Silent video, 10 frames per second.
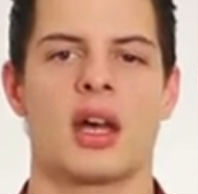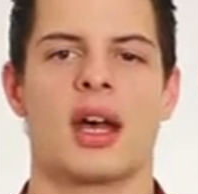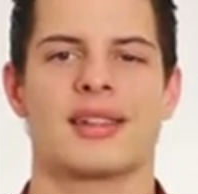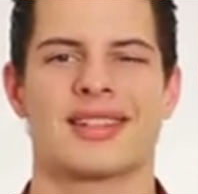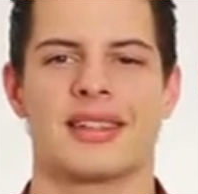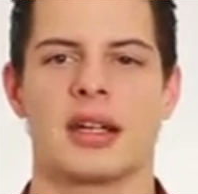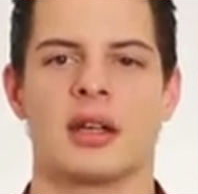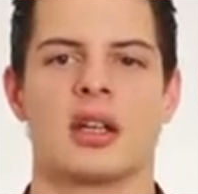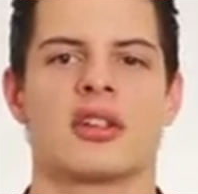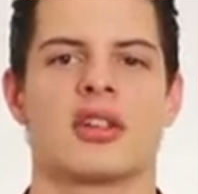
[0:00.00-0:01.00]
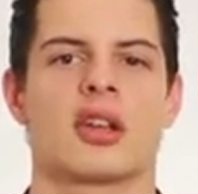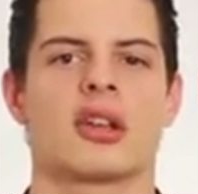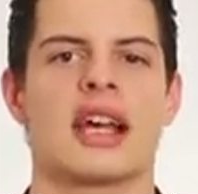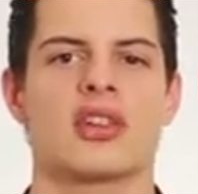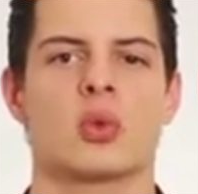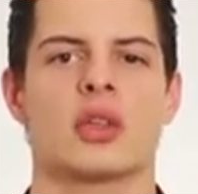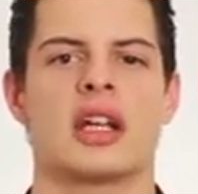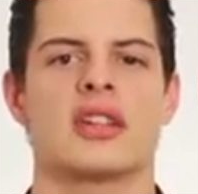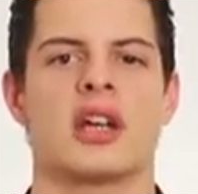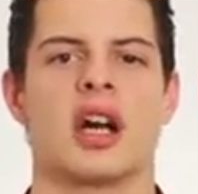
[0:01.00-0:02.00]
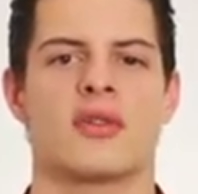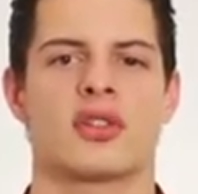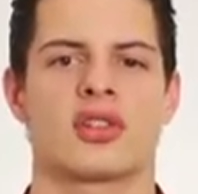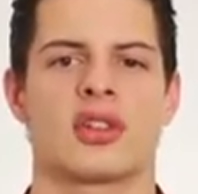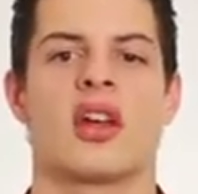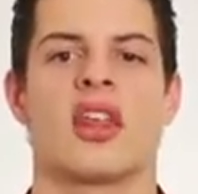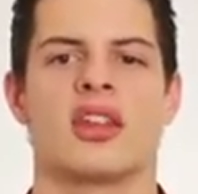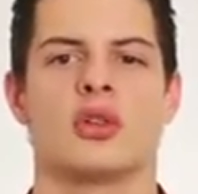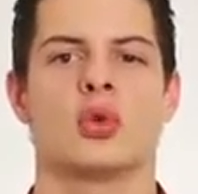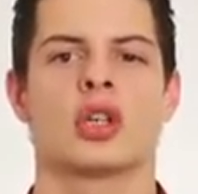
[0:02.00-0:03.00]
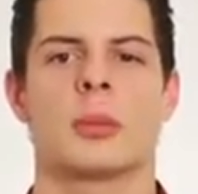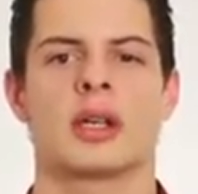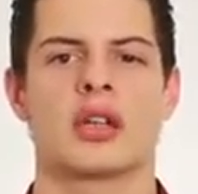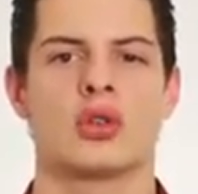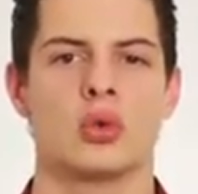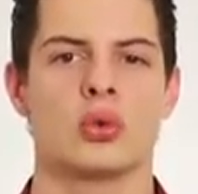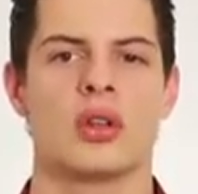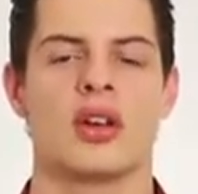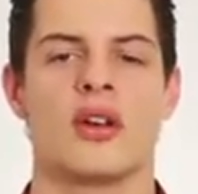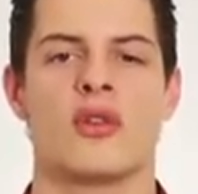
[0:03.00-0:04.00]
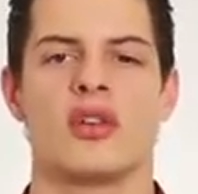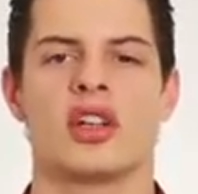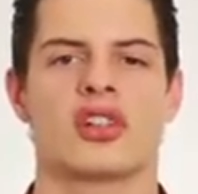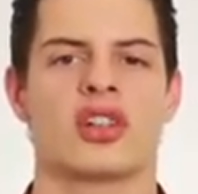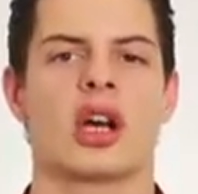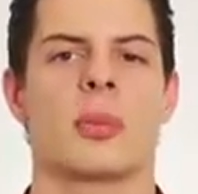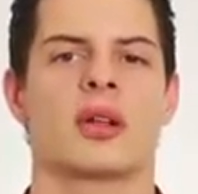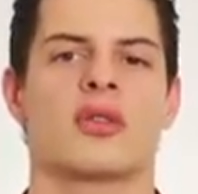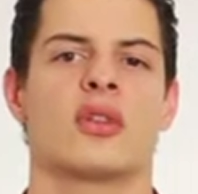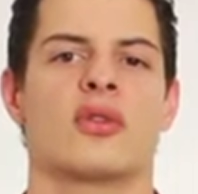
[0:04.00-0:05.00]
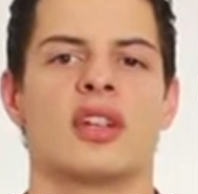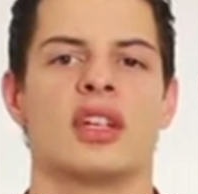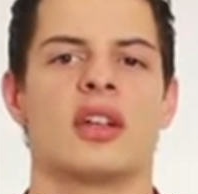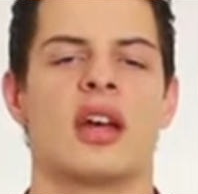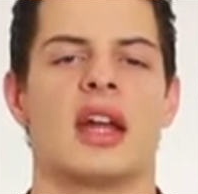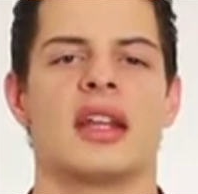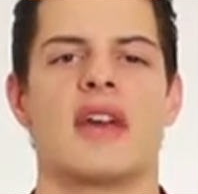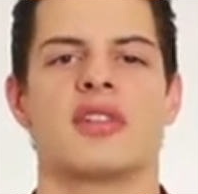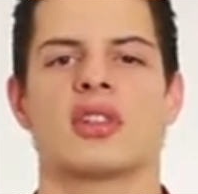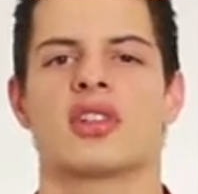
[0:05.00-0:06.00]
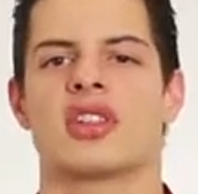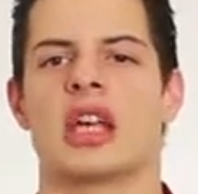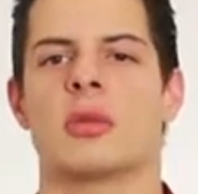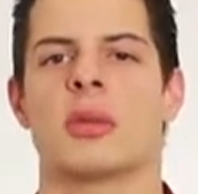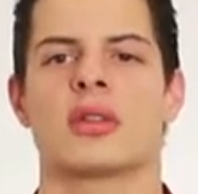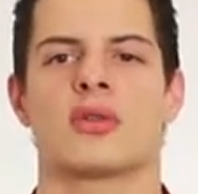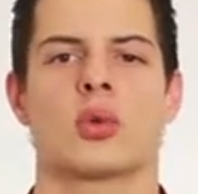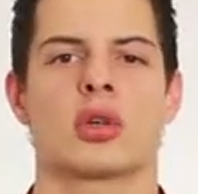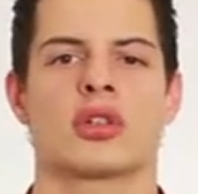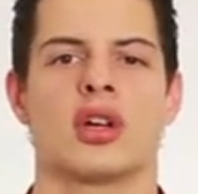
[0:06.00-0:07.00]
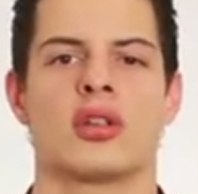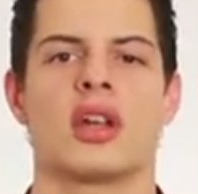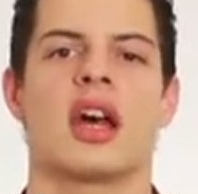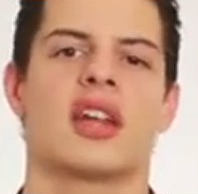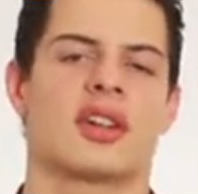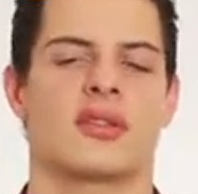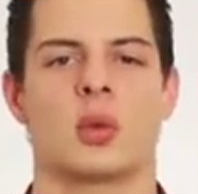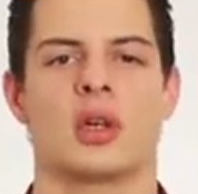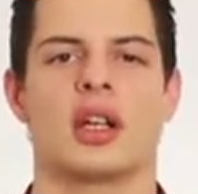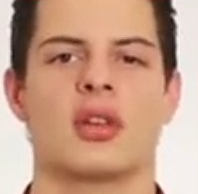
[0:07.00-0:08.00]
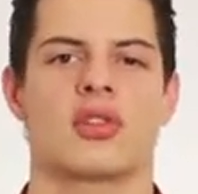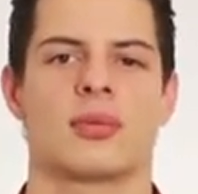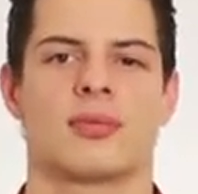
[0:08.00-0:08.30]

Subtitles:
and stay till the last one at the office than you coming at noon, finishing up at 15 and having the same amount of work done as everyone else.